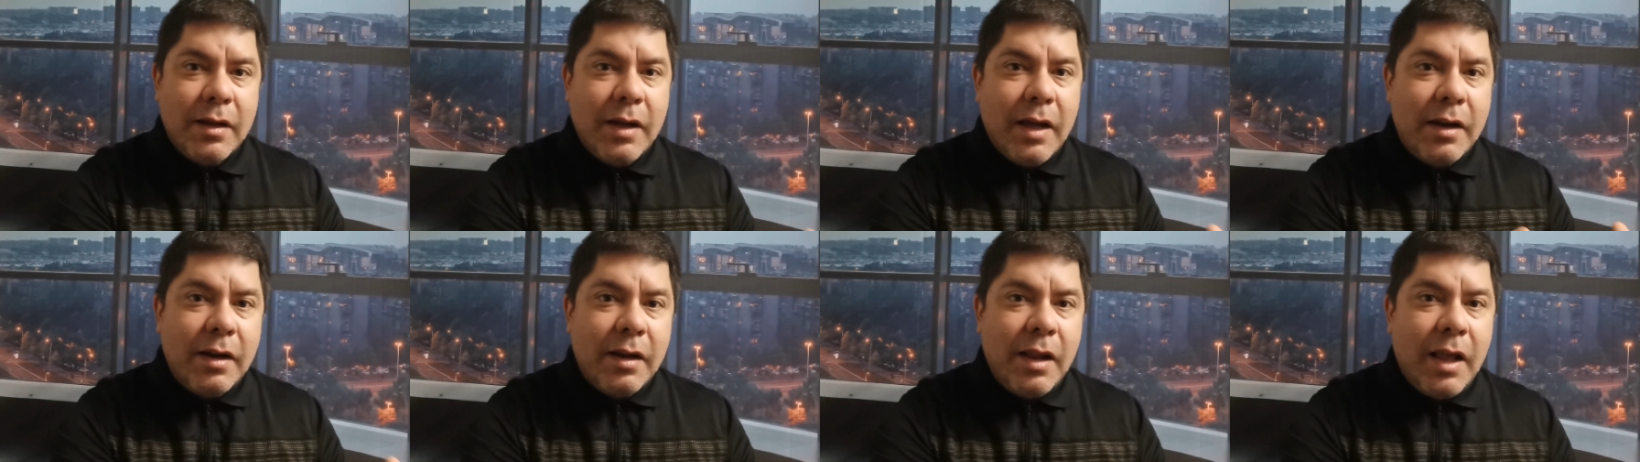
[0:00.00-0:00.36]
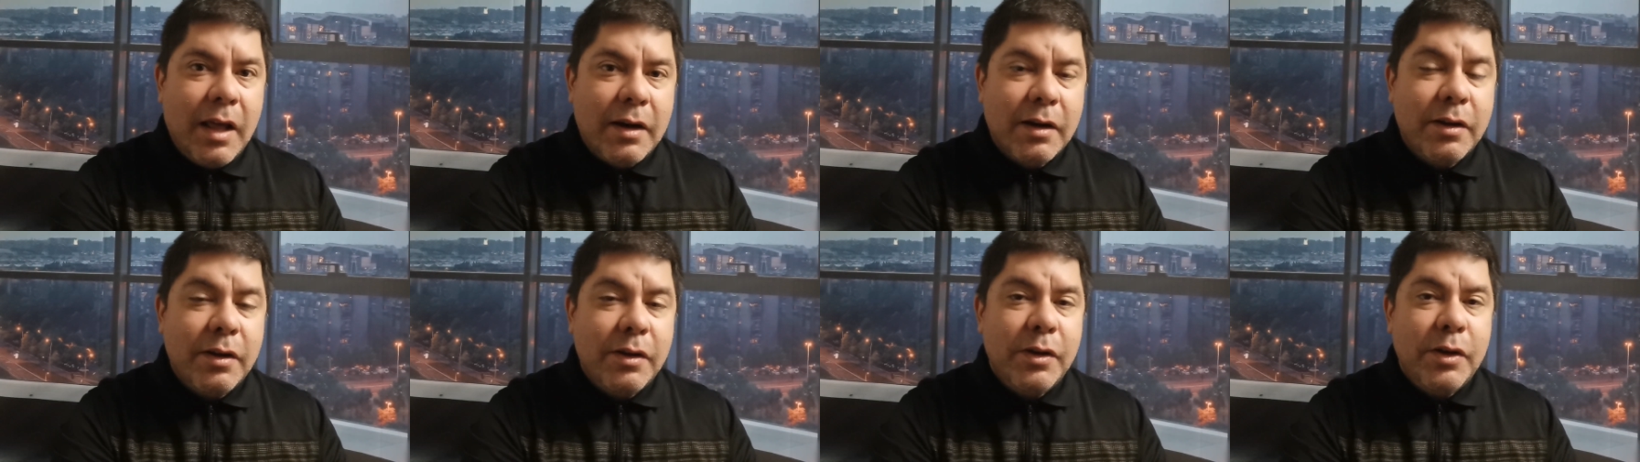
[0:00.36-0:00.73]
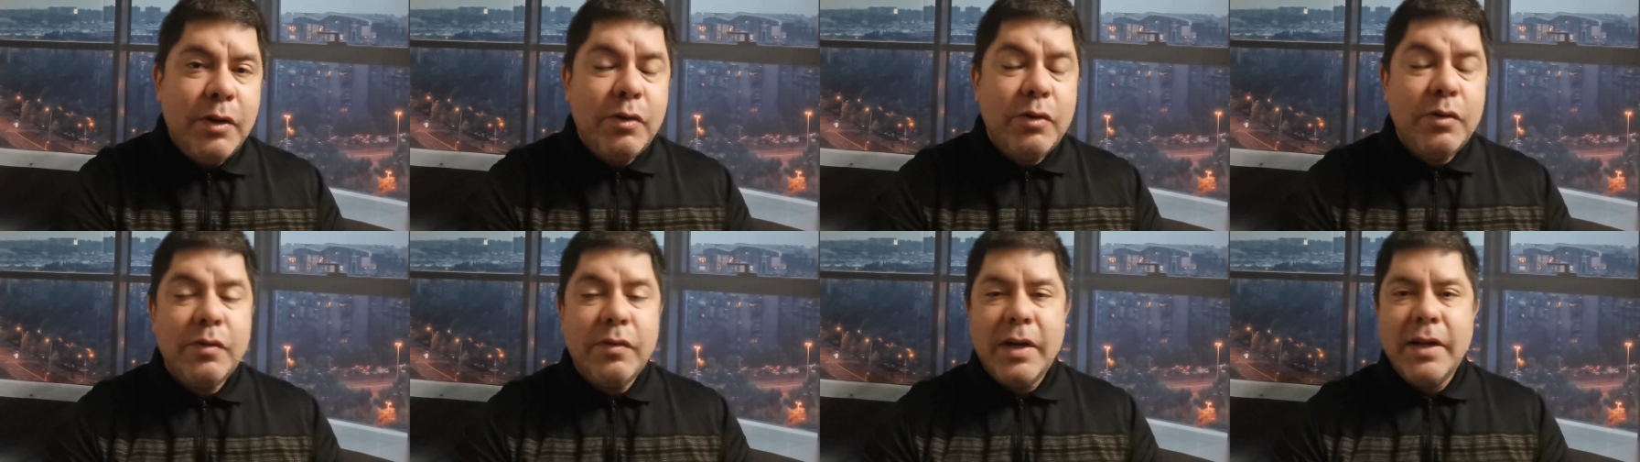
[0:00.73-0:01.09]
got a lot of good
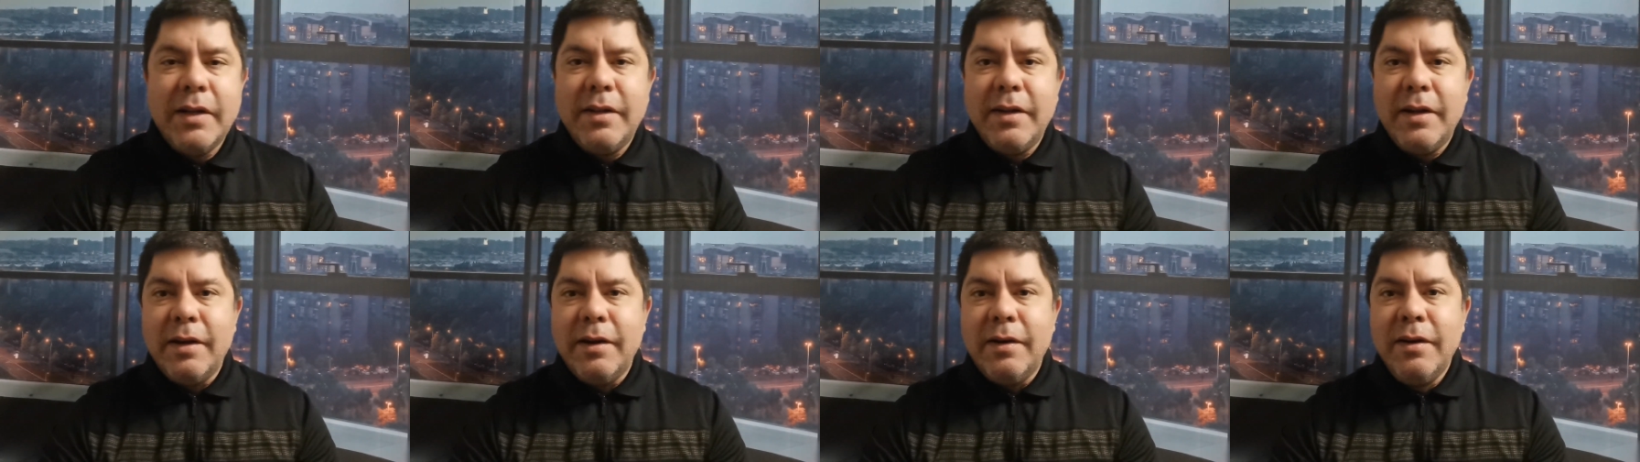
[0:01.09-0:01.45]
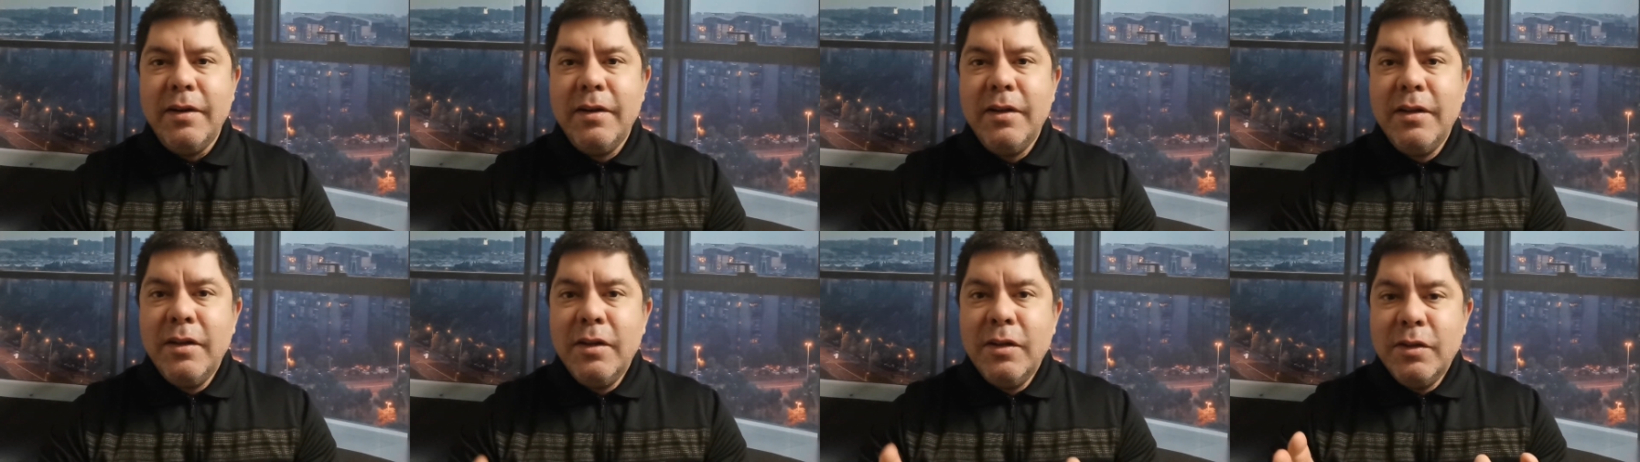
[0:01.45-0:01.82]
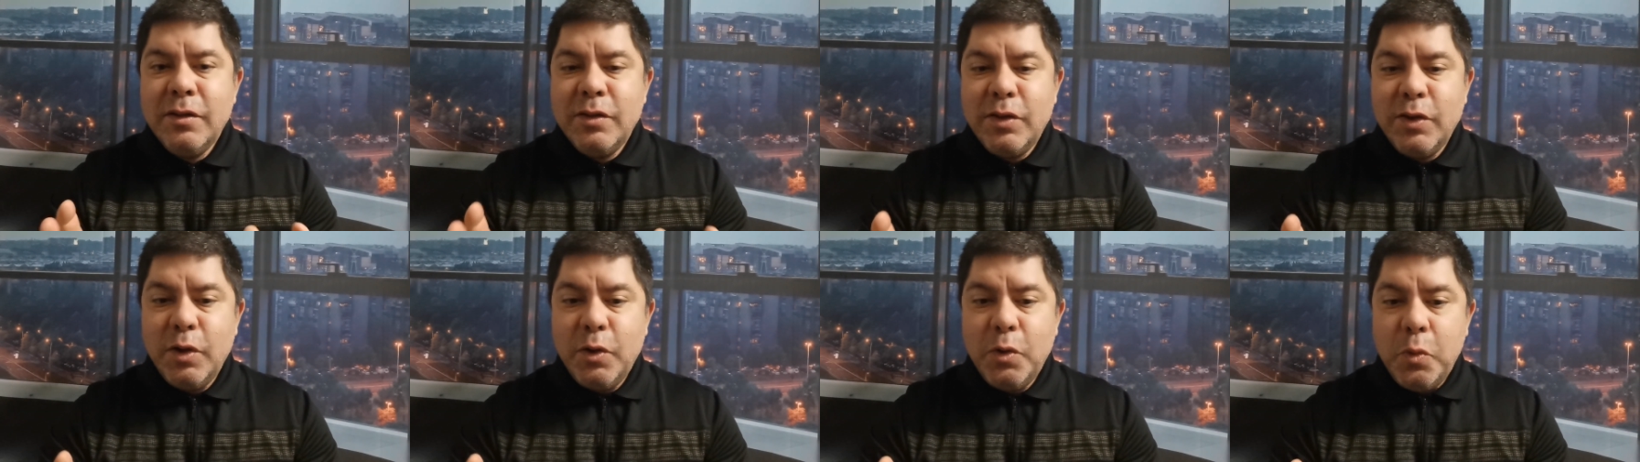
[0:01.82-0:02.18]
news right there.
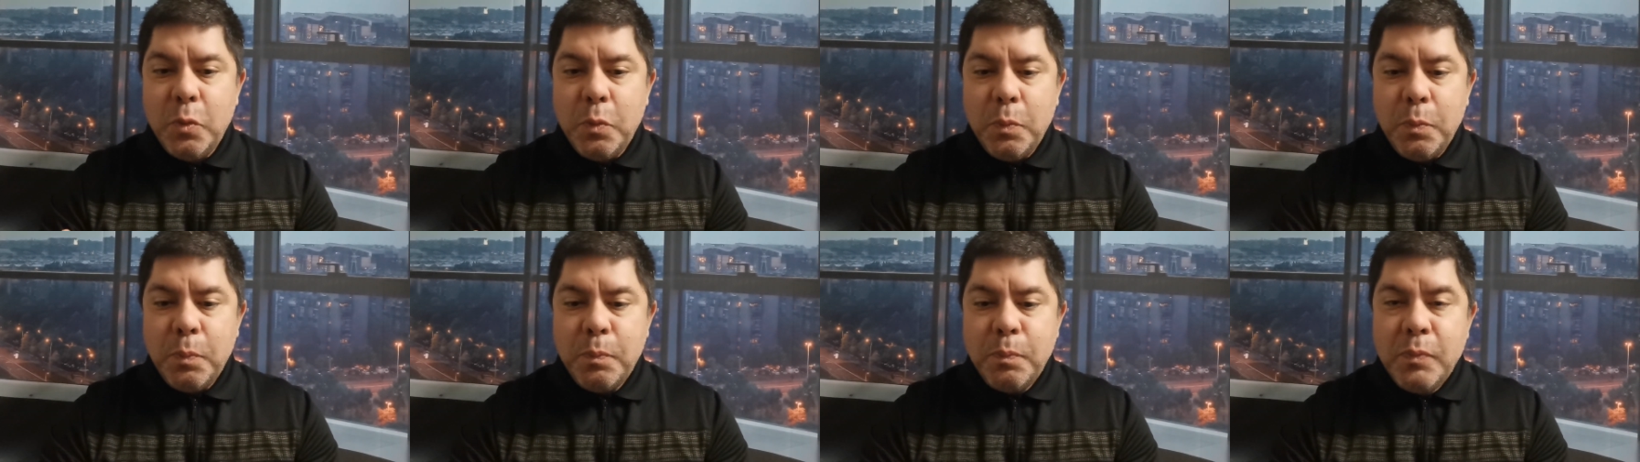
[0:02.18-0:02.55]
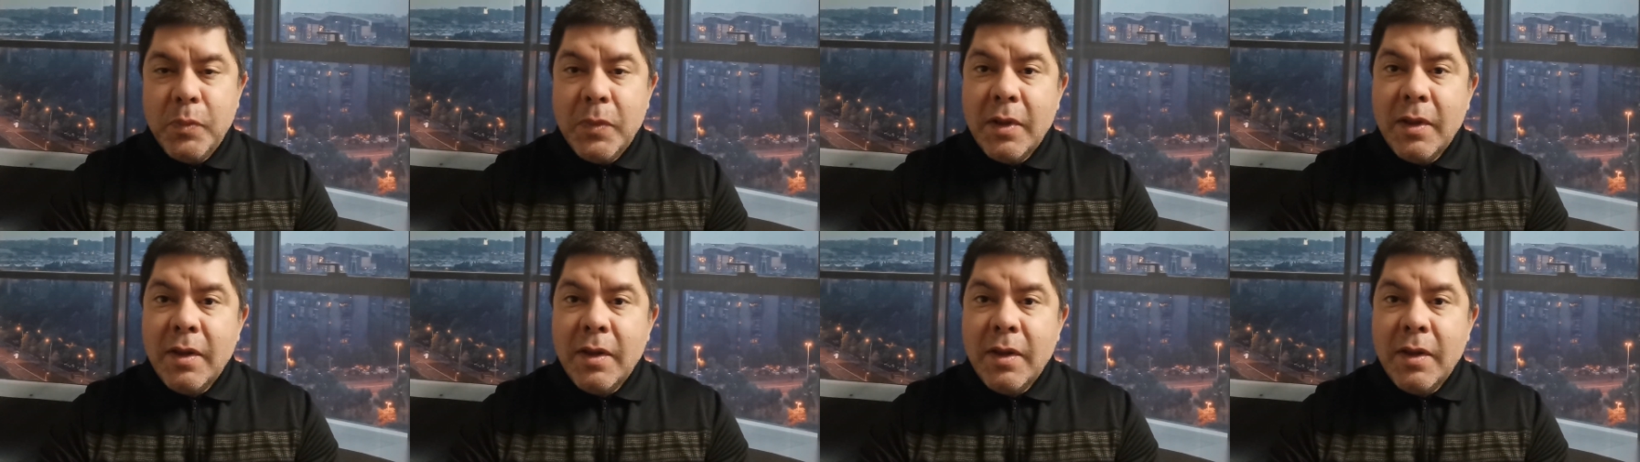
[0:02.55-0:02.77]
So